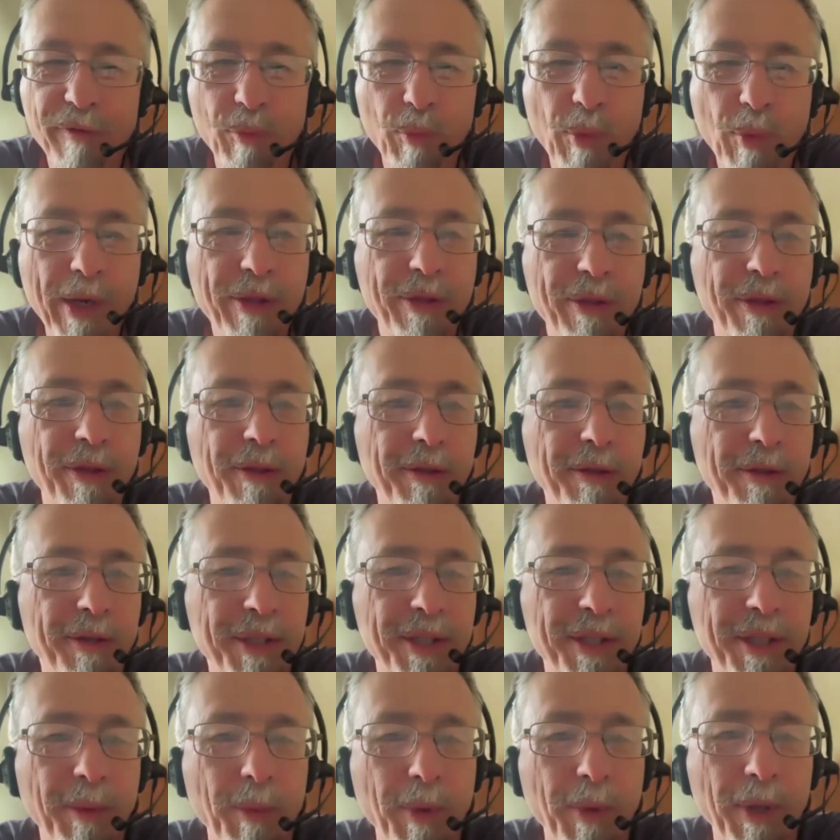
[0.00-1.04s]
with
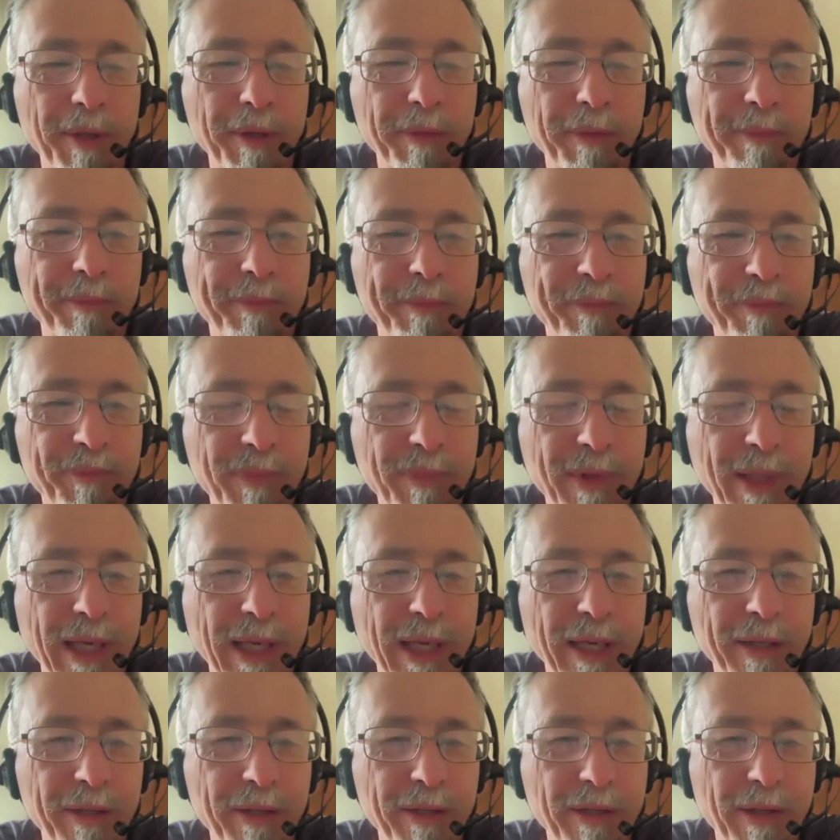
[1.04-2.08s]
someone,
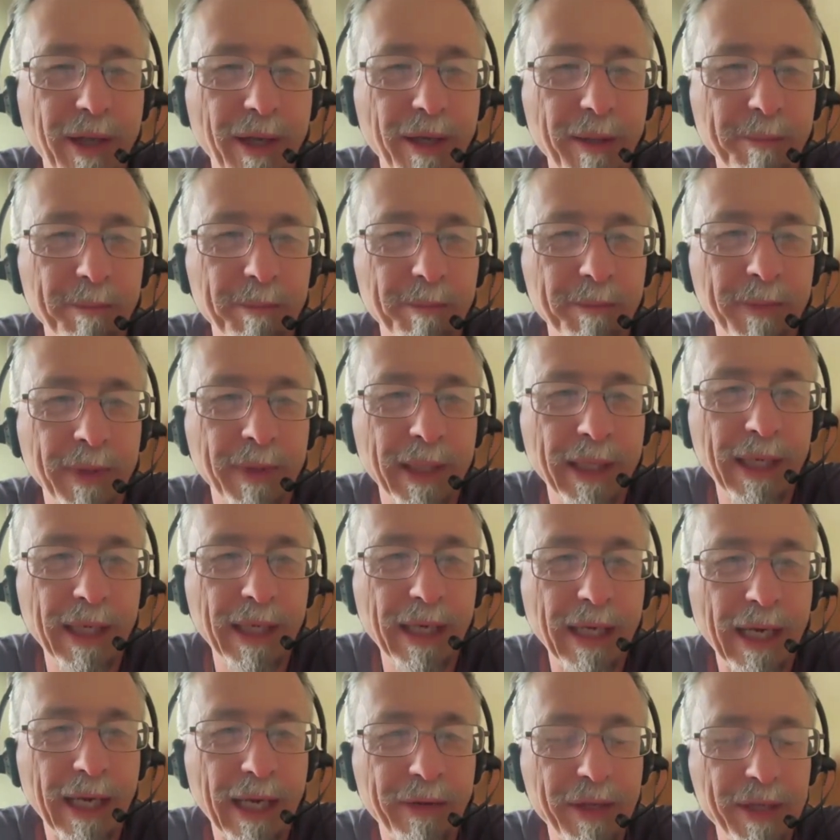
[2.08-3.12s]
and
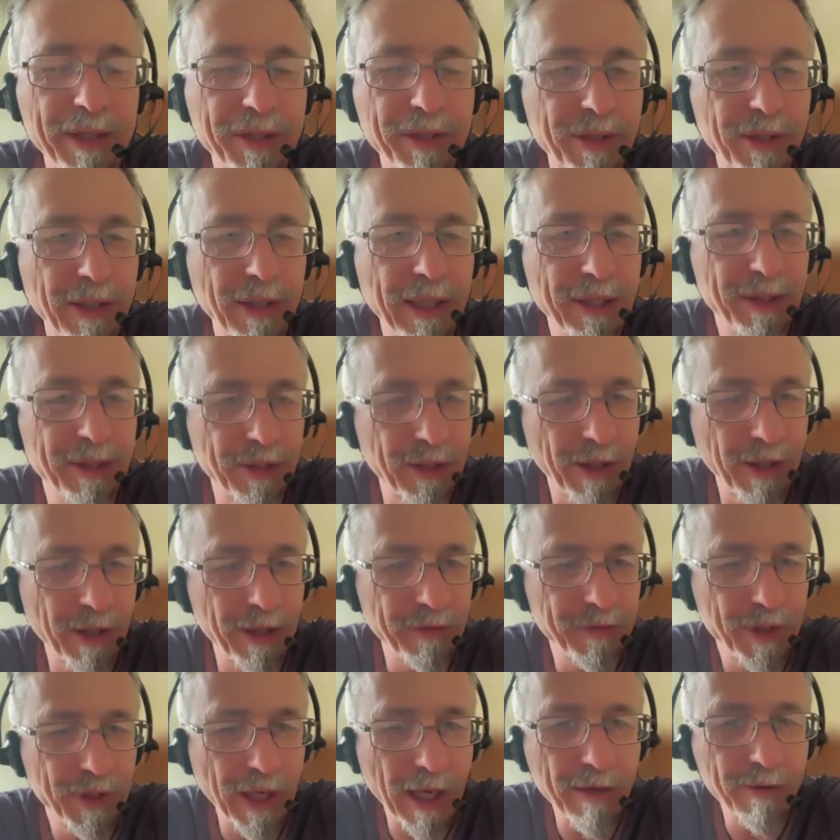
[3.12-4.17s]
it's kind
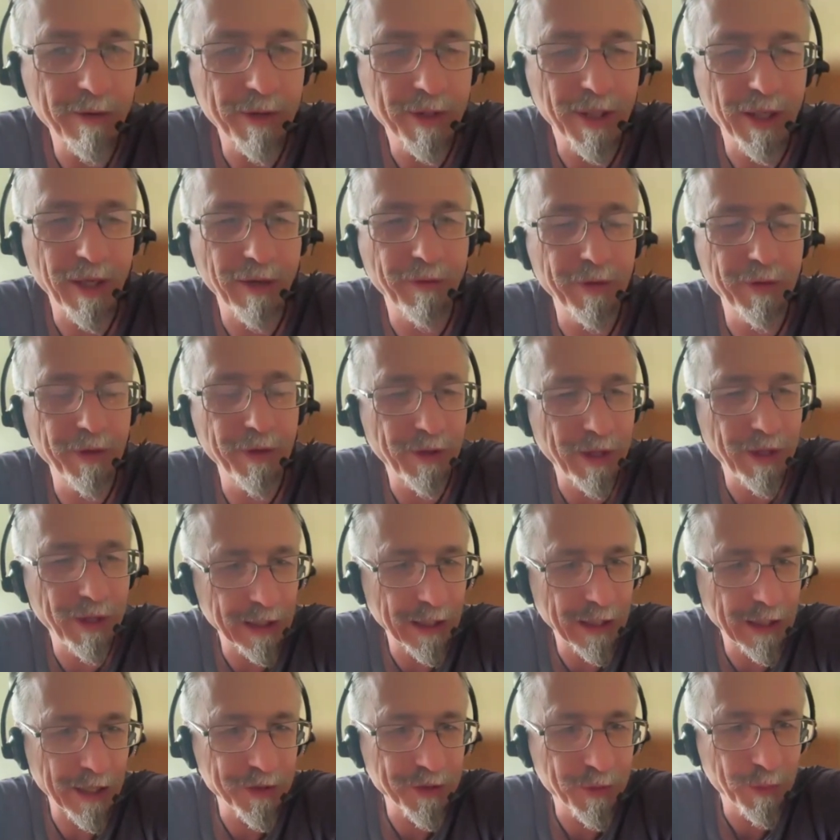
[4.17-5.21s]
of generative, and I think
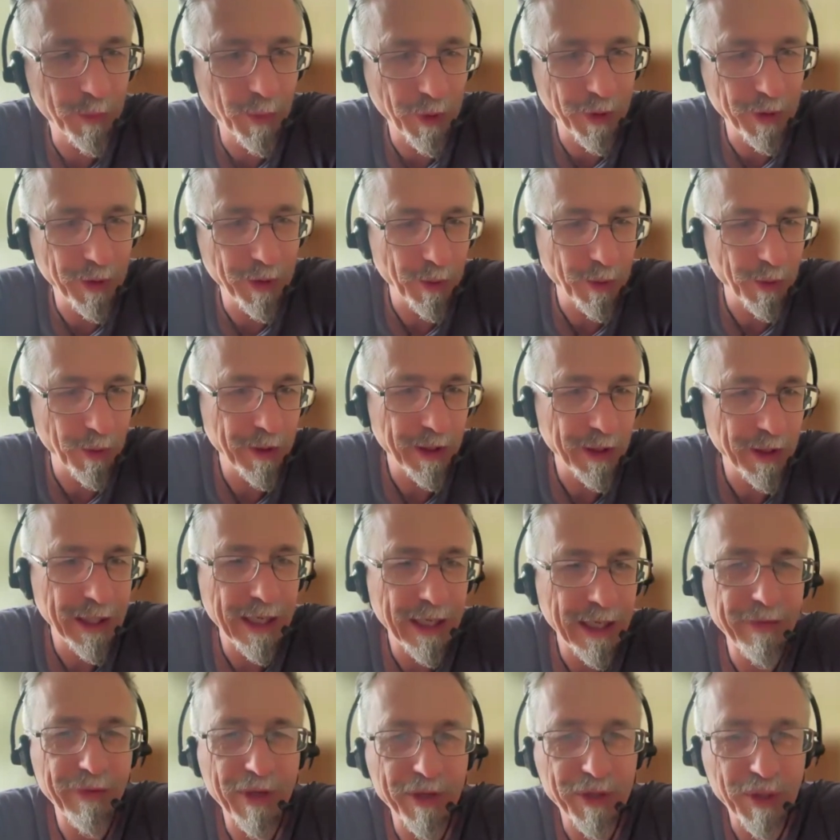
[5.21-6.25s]
that's what
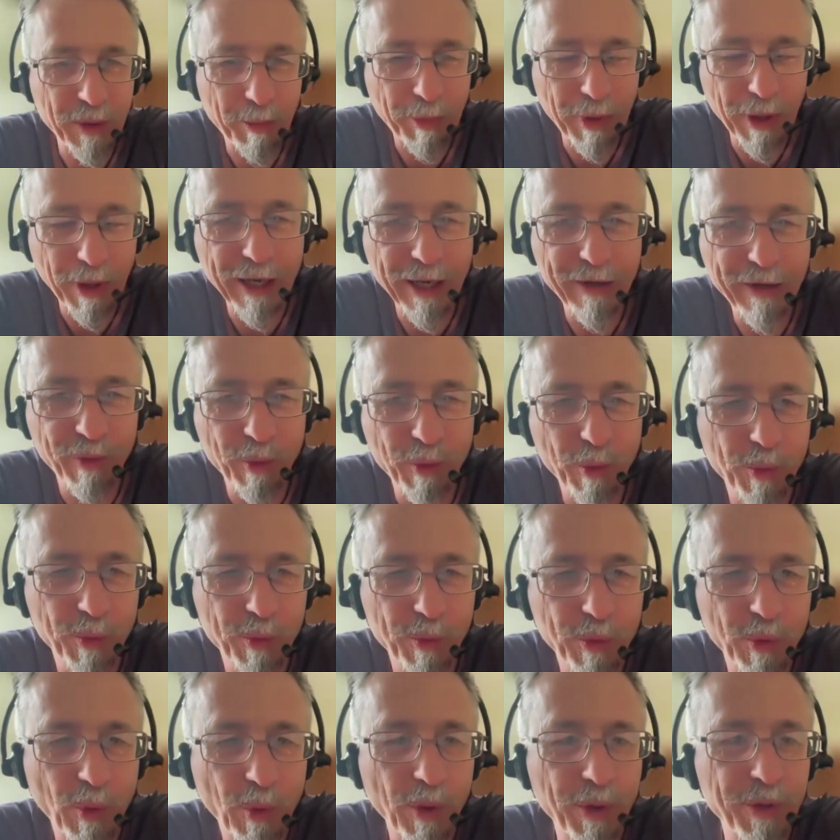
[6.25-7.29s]
there's a playful
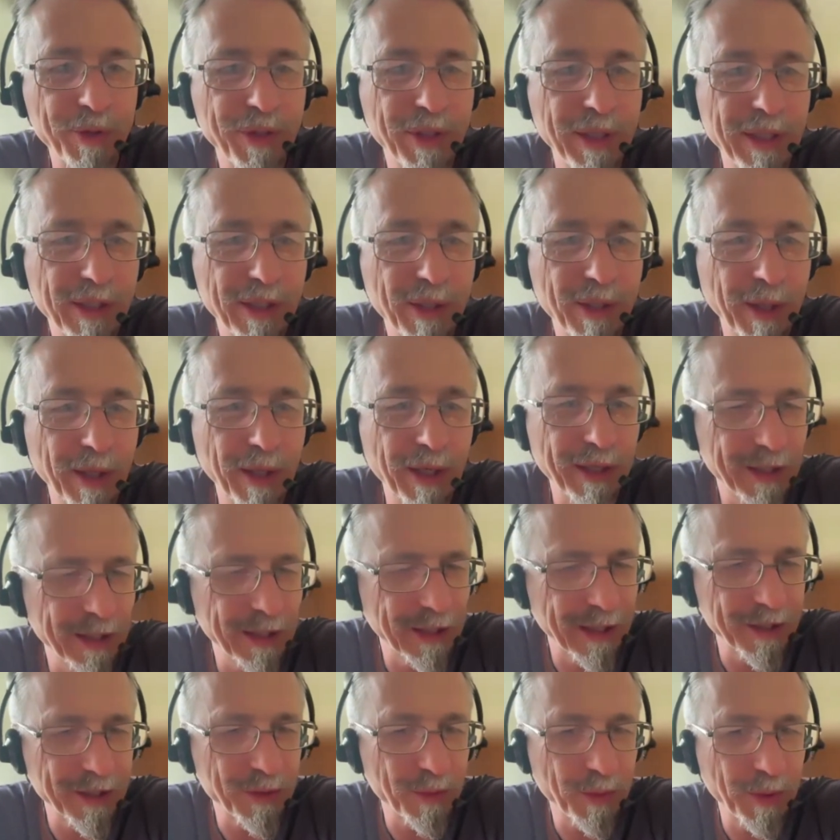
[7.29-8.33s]
quality to it. I think
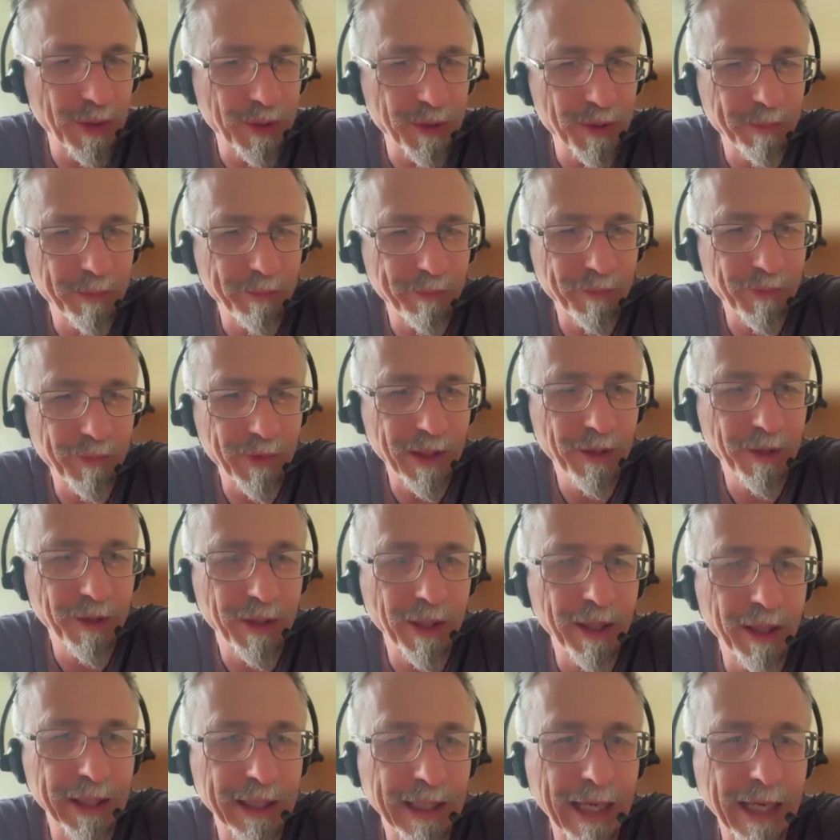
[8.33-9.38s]
that's what you're
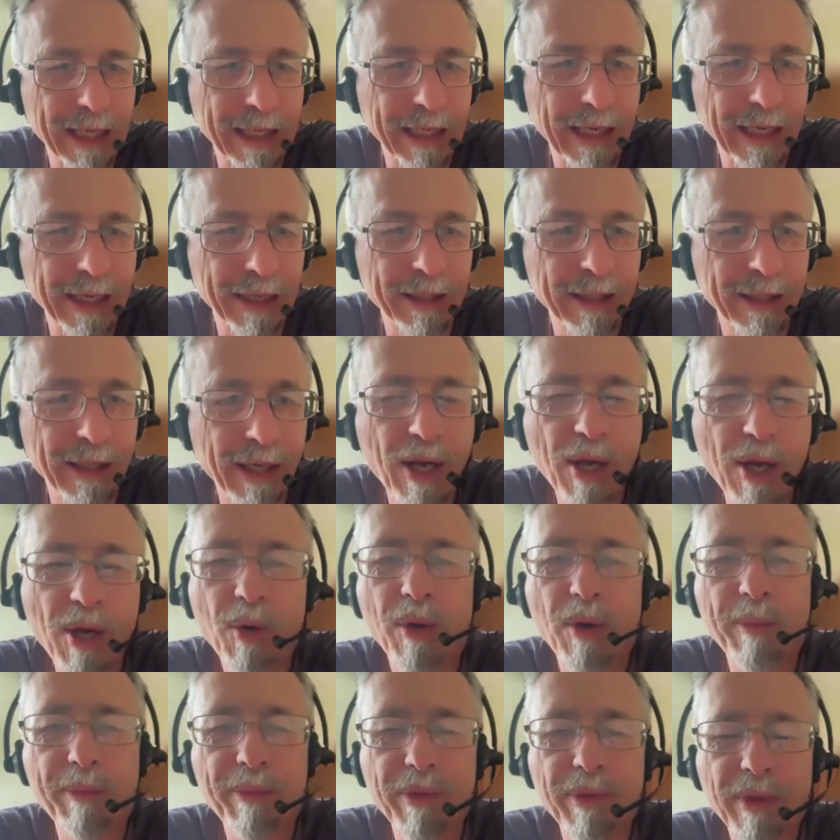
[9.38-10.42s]
kind of getting at.
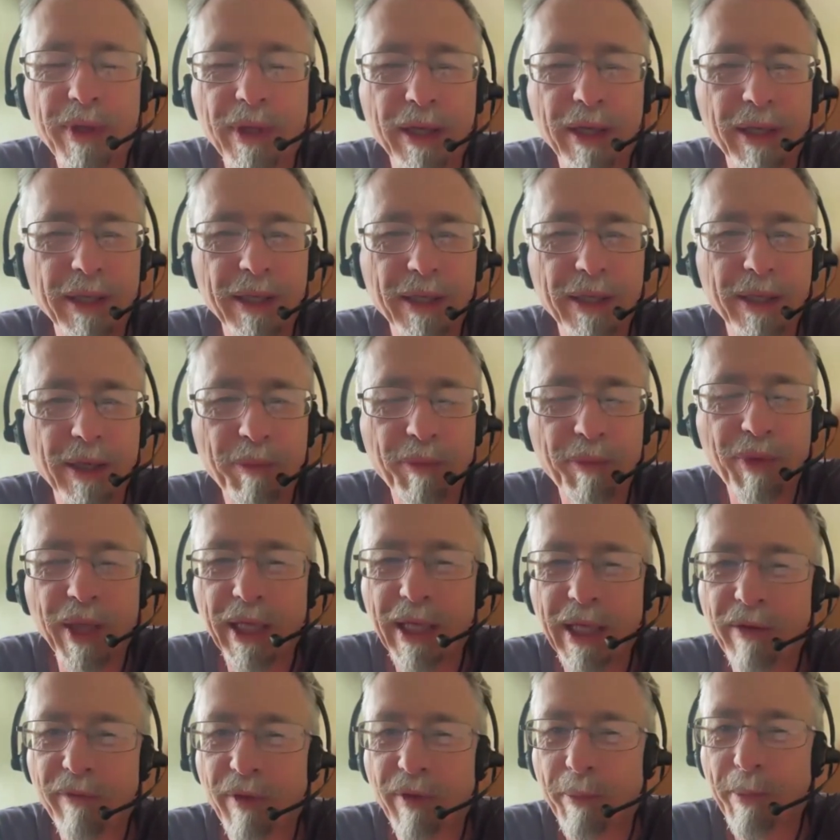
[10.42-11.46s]
Well, you know, I'm
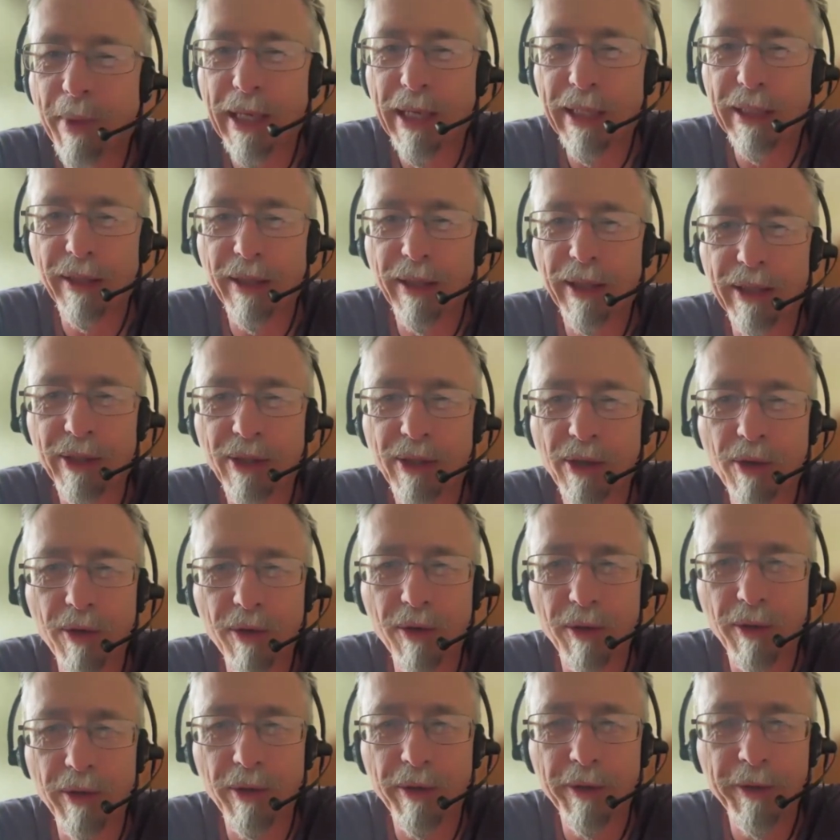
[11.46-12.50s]
thinking of a band like
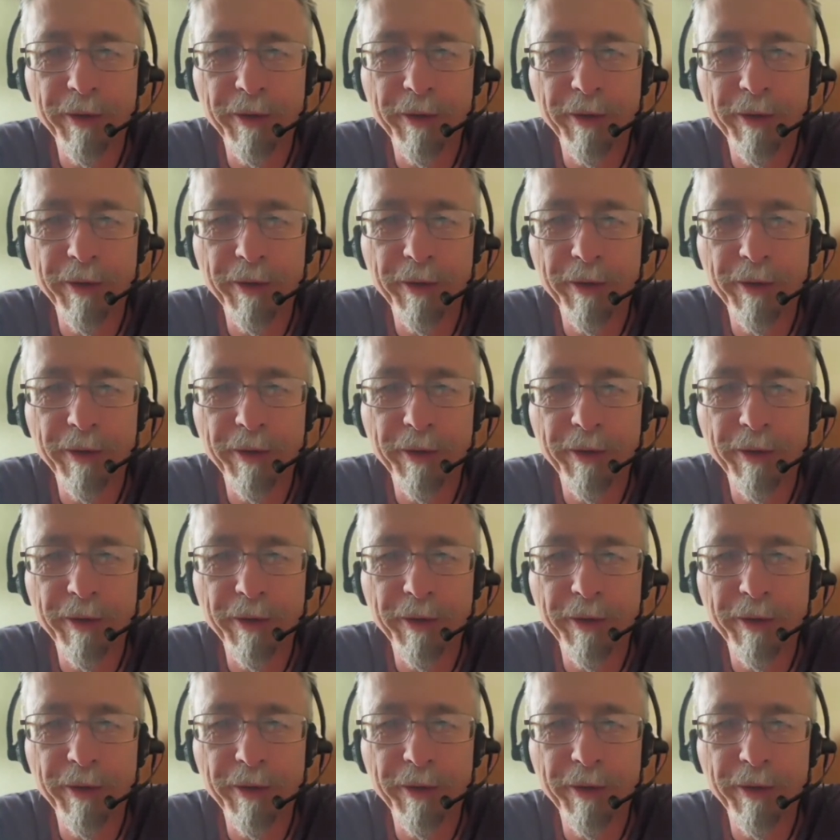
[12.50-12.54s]
Gong,